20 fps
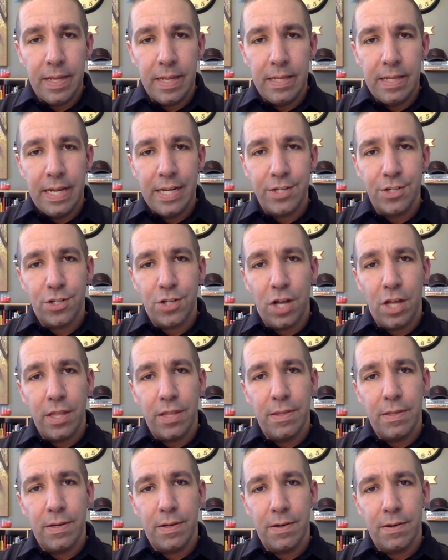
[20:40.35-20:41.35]
agents call
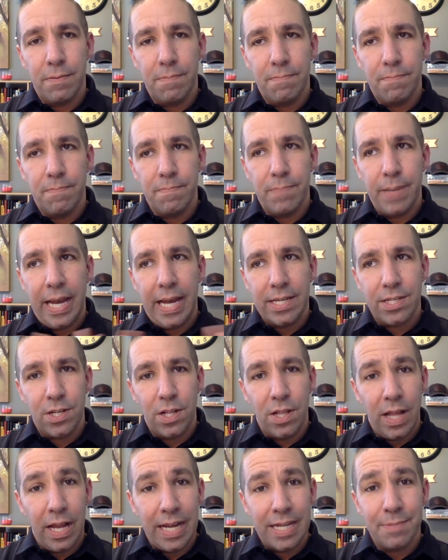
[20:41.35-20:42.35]
their past
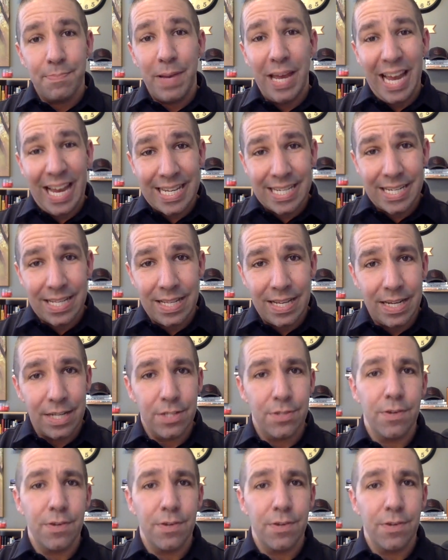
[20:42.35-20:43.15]
clients.